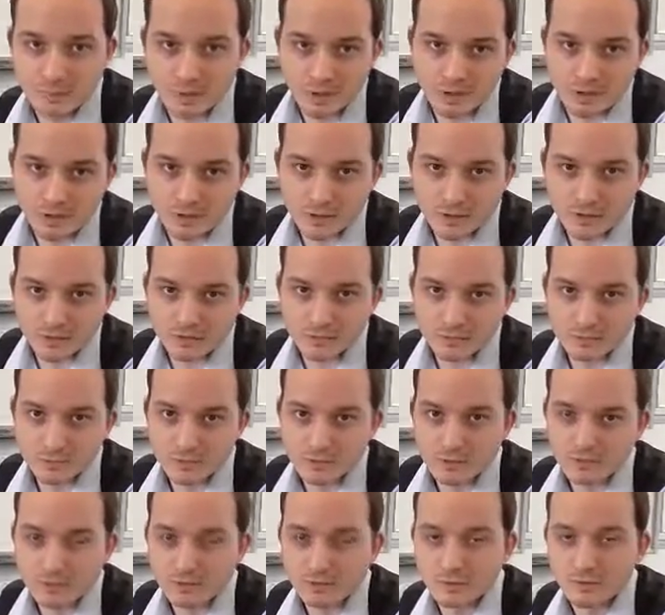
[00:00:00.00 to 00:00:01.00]
by you.
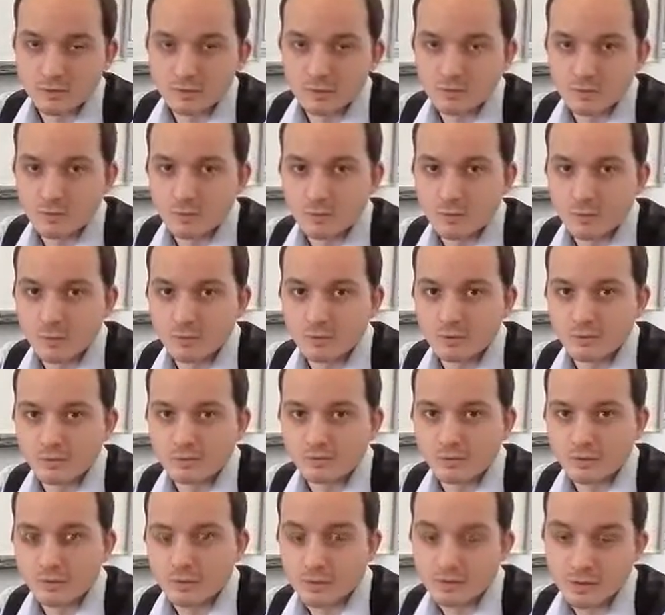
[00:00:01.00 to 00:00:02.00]
You want,
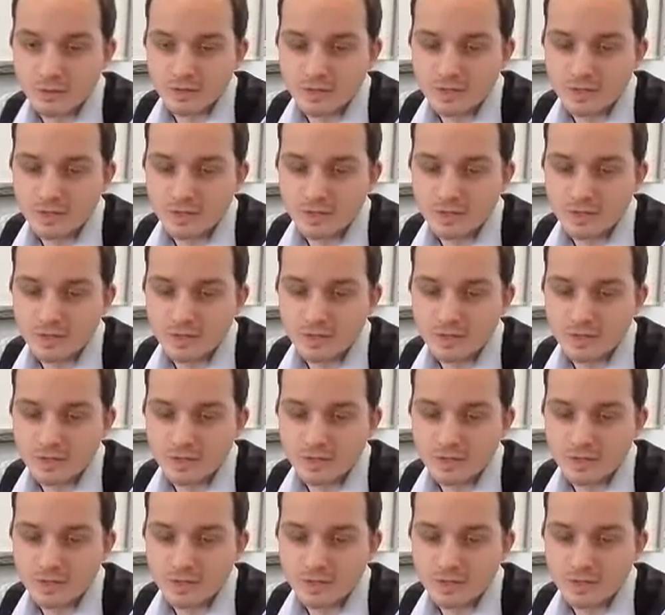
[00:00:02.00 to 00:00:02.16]
or